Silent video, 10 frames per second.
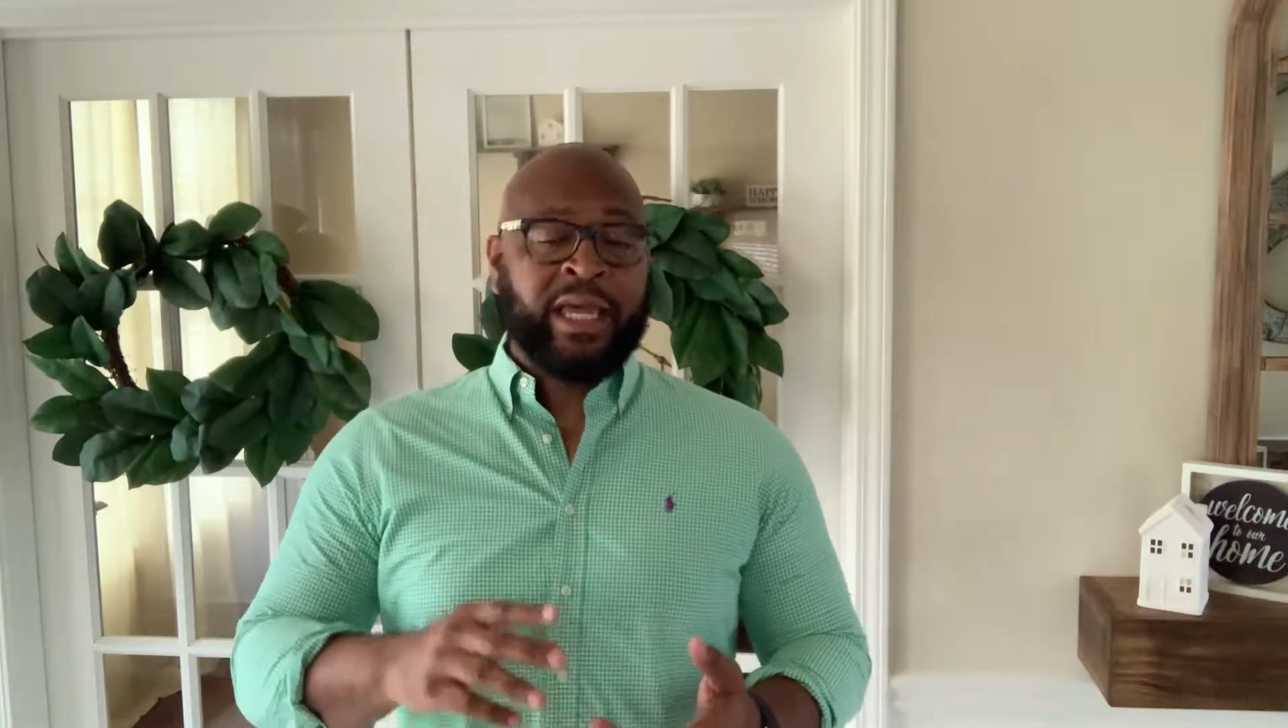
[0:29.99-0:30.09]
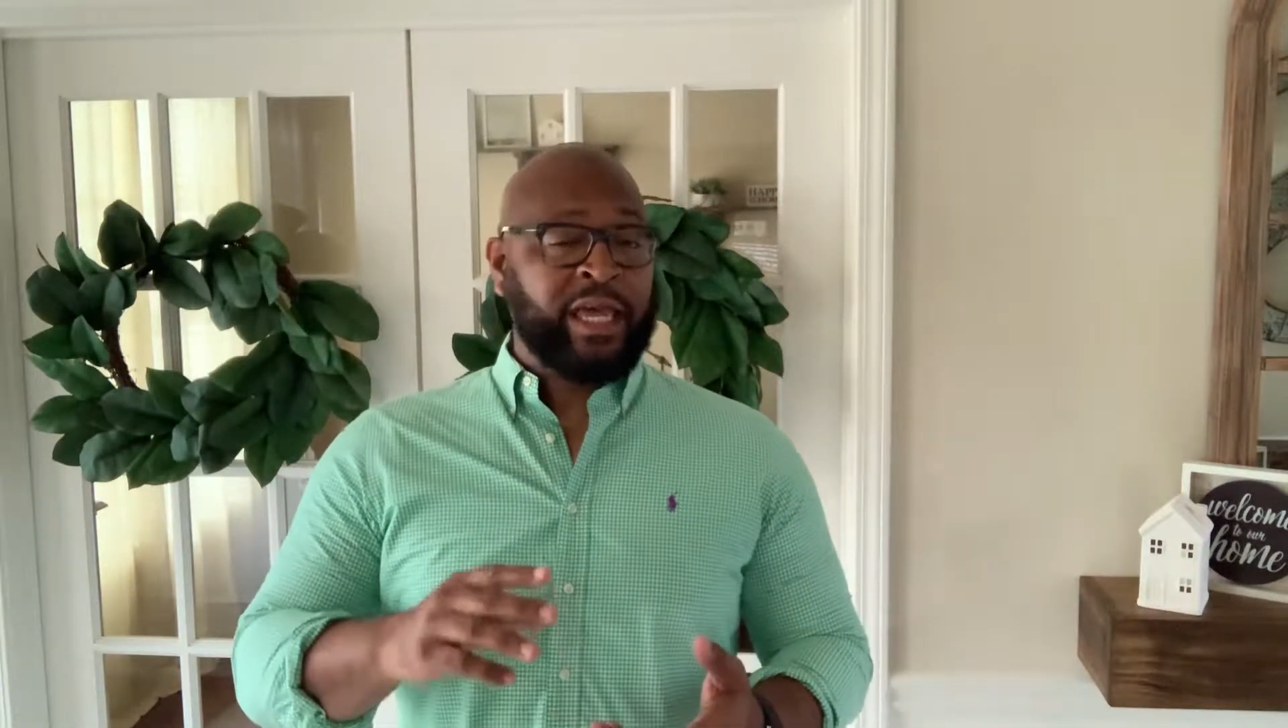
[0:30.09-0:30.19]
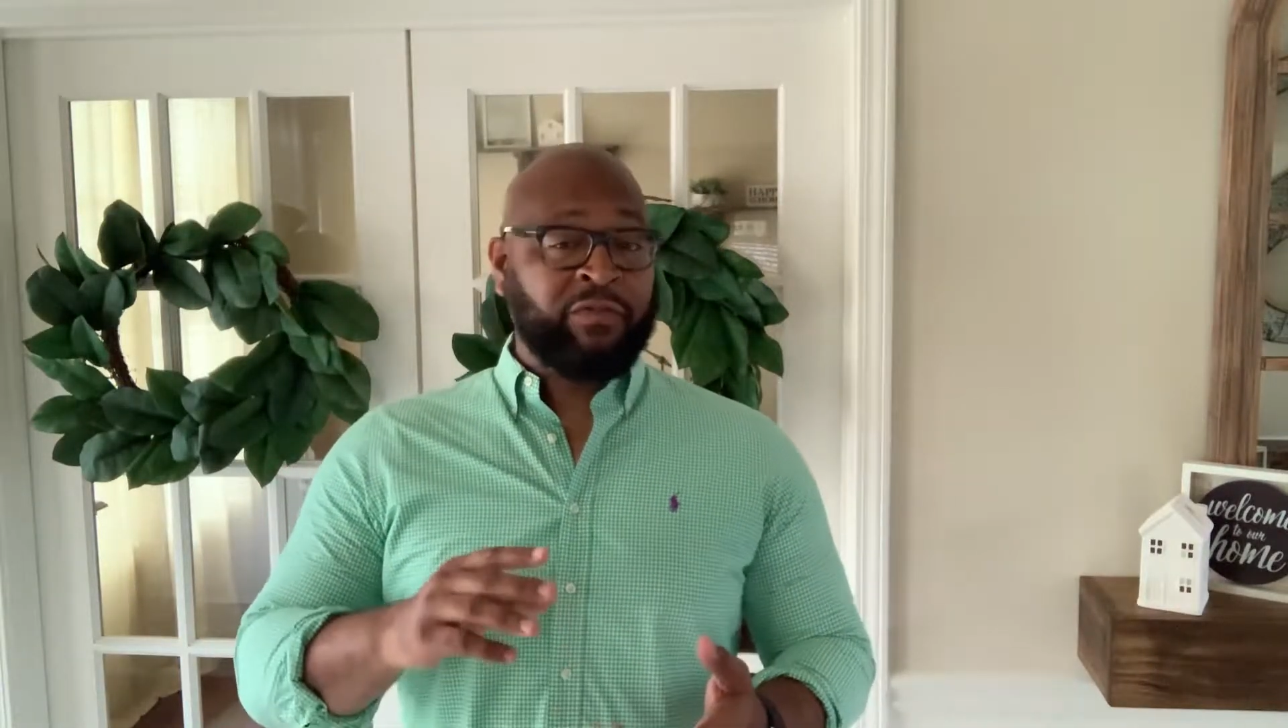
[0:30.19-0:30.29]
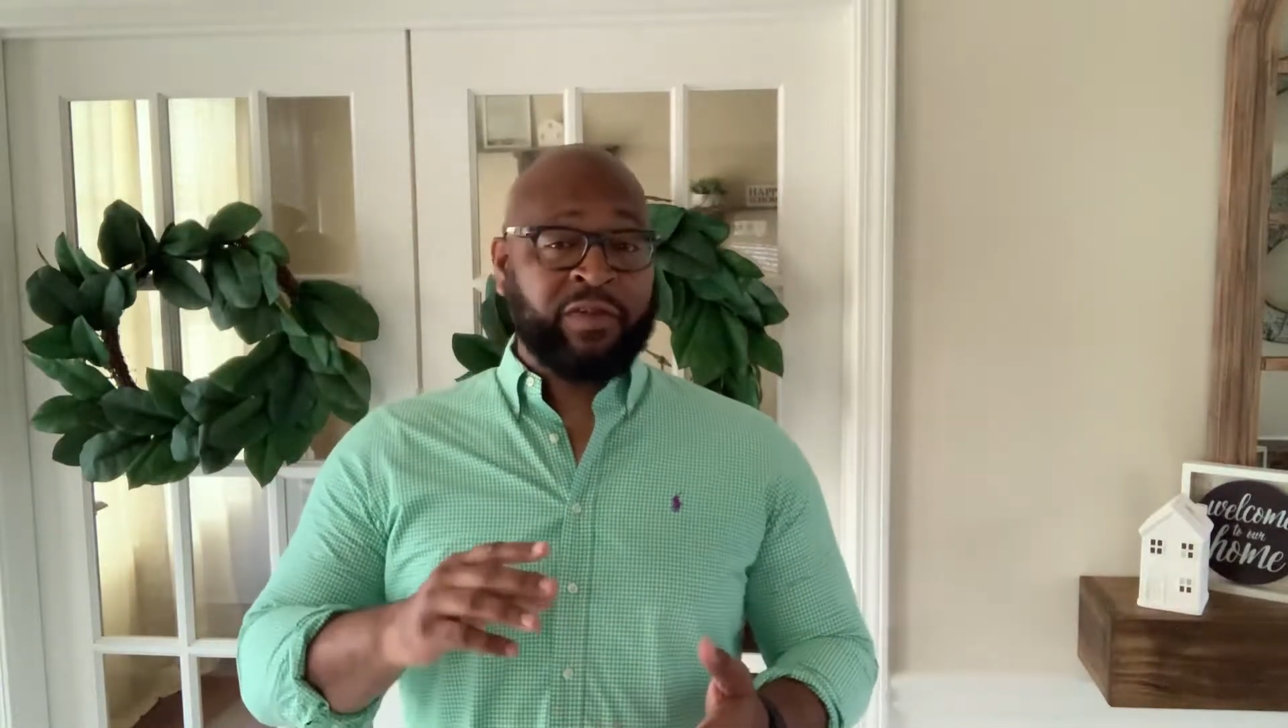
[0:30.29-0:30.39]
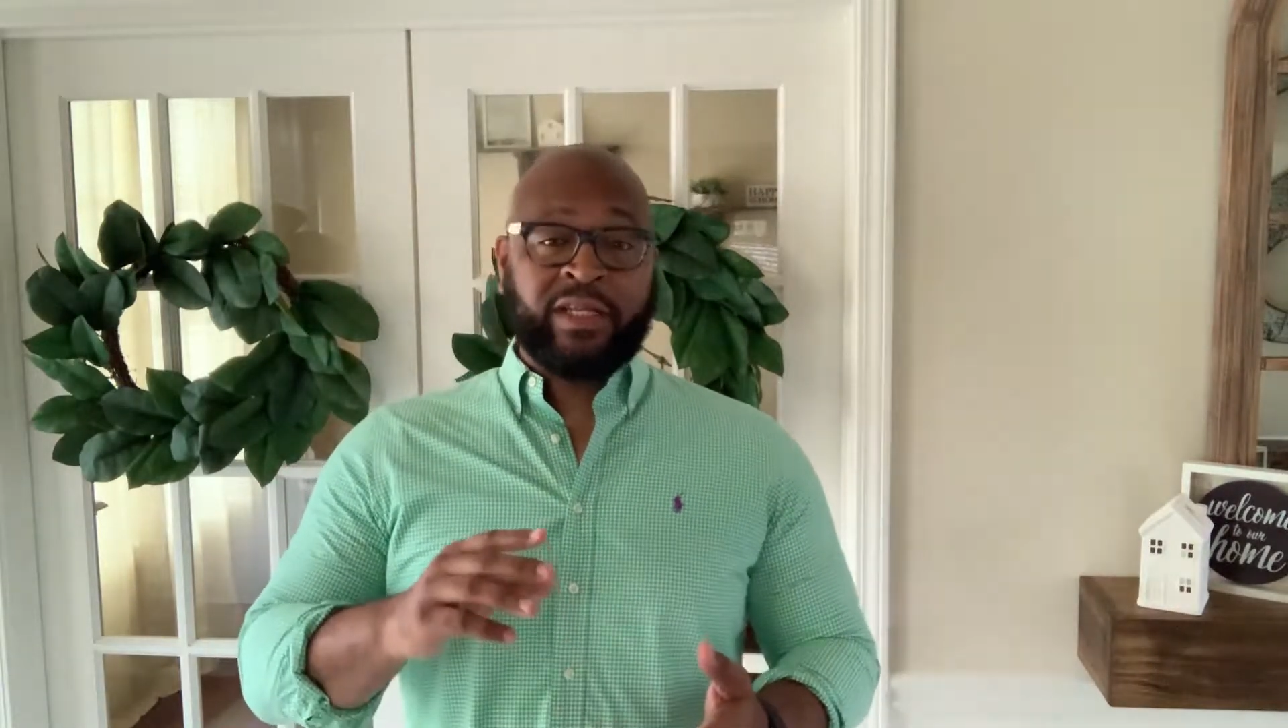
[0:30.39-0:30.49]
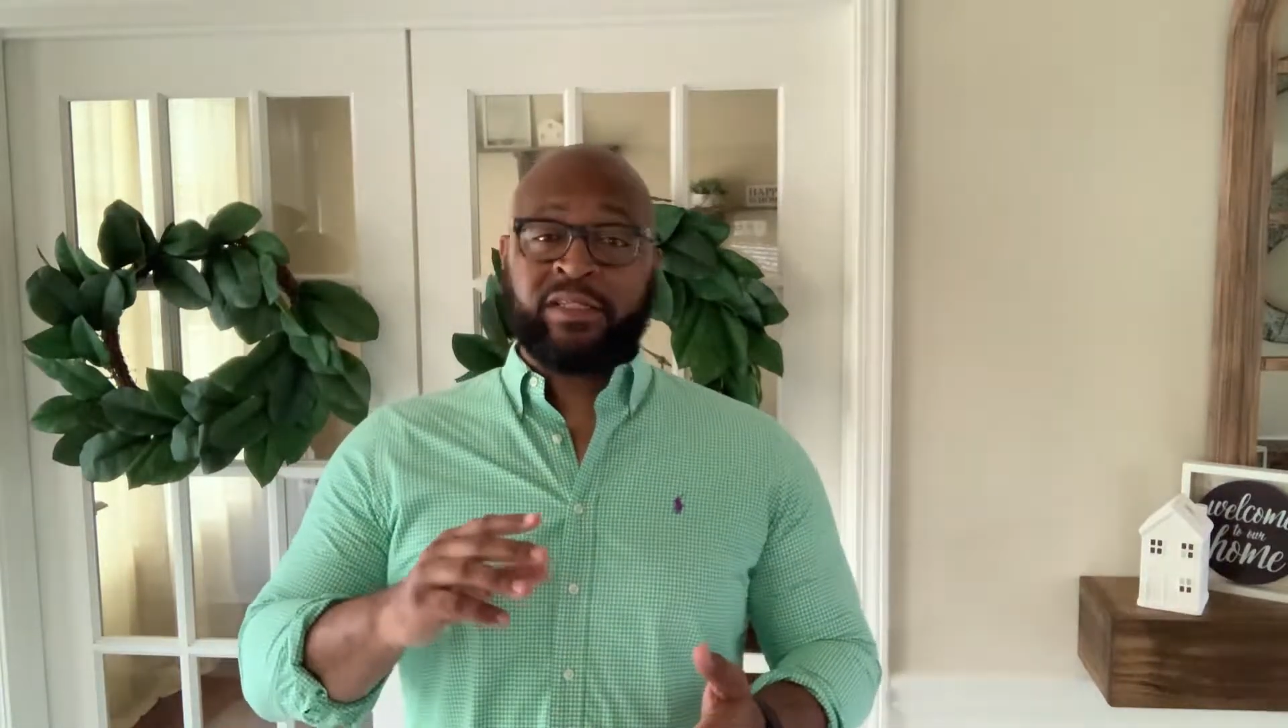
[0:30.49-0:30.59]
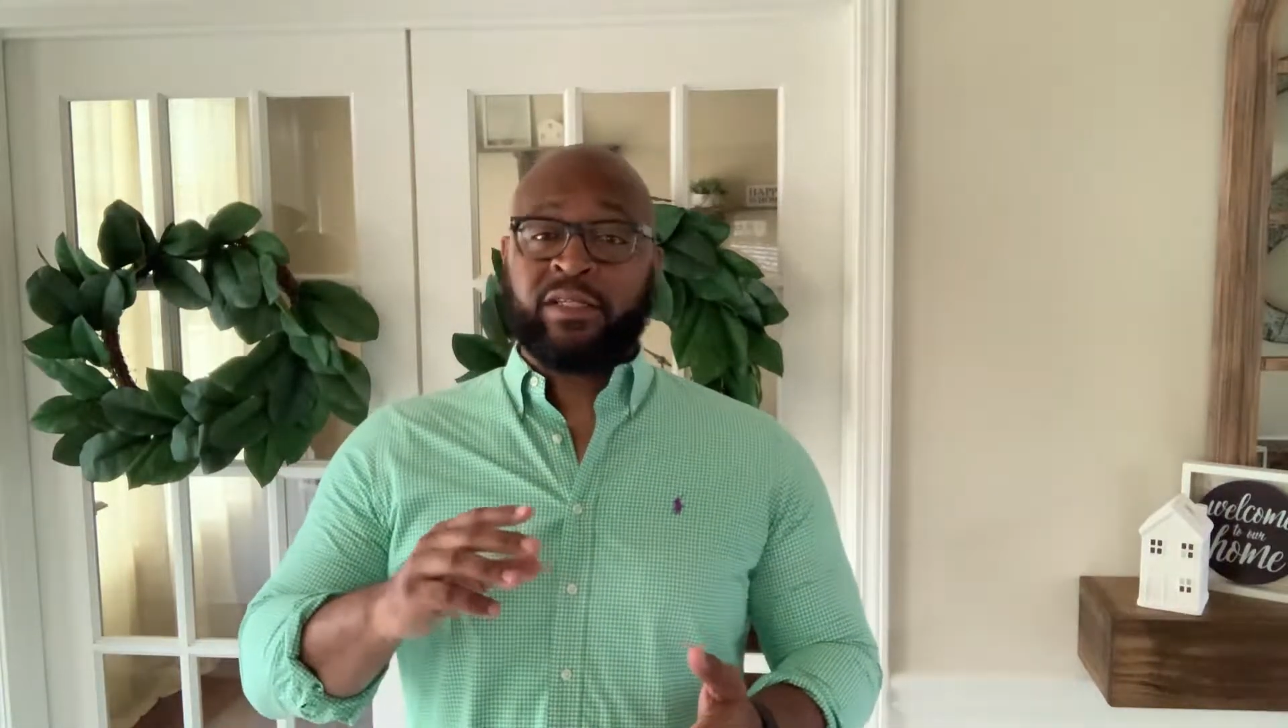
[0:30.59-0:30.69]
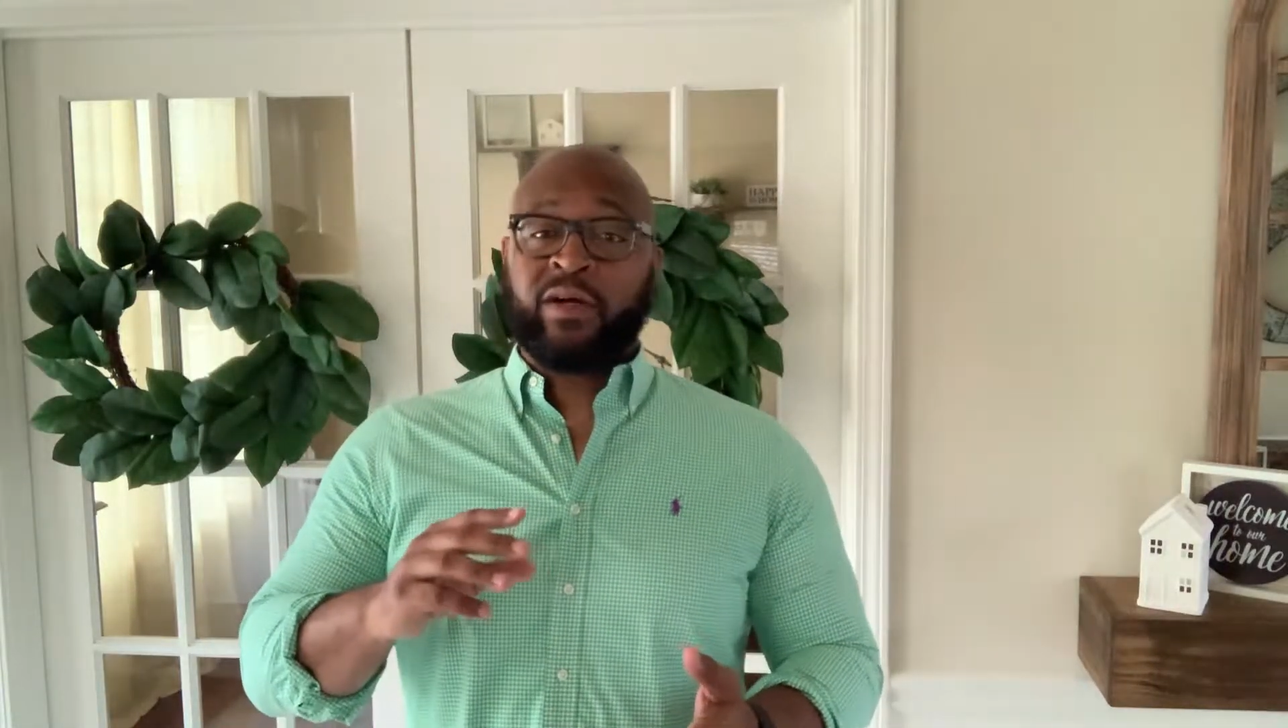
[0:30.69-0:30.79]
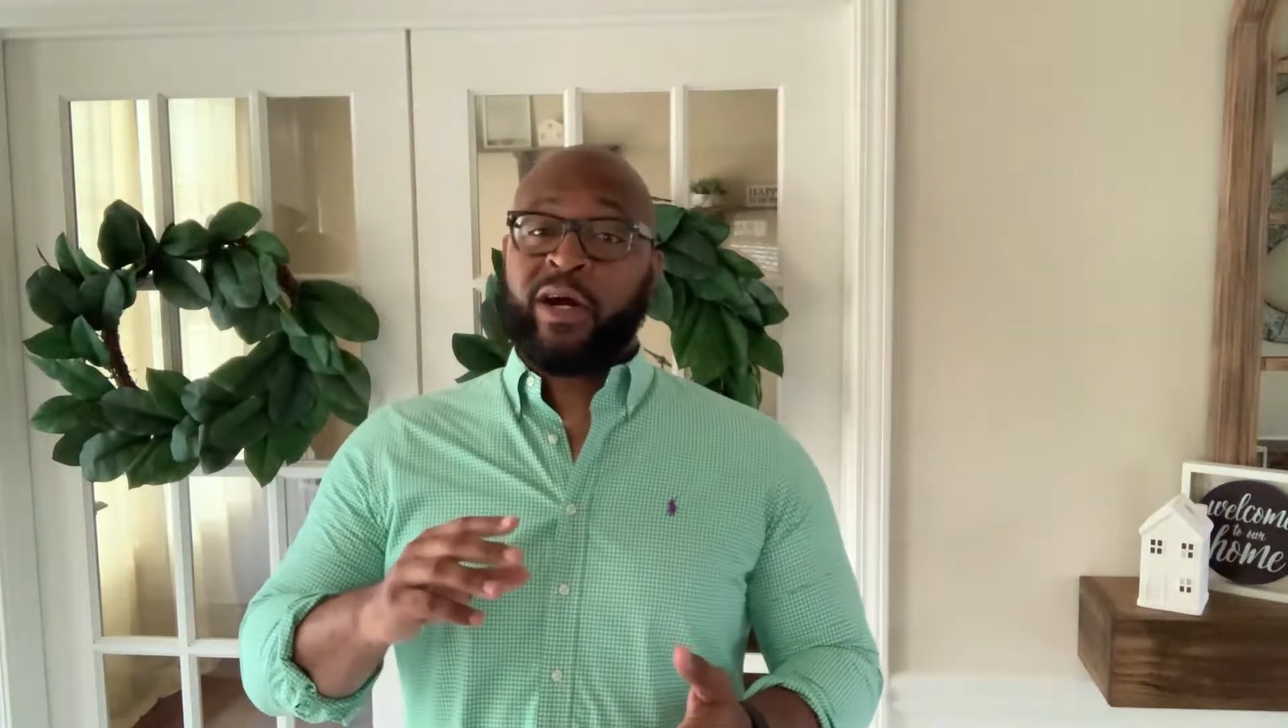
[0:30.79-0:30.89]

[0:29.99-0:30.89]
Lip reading: if it isn't